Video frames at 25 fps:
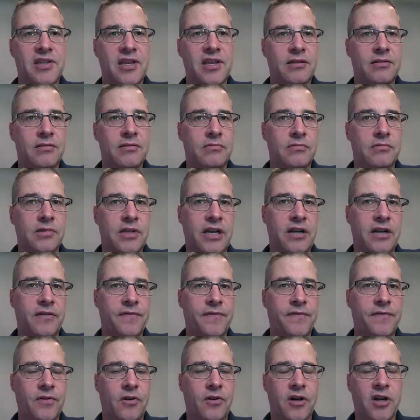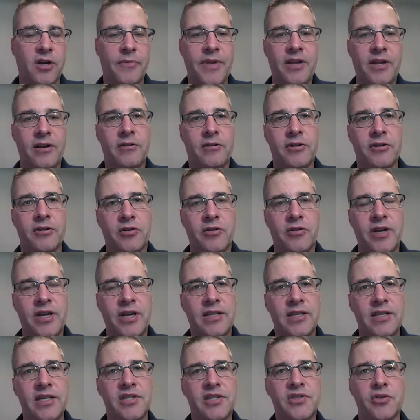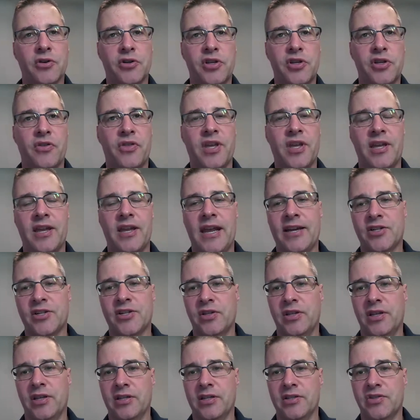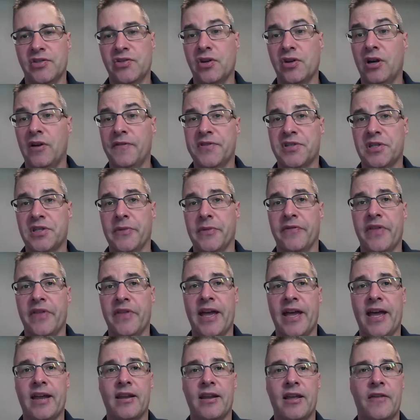get kind of automated or integrated in this? Or do you think it actually can solve some of that?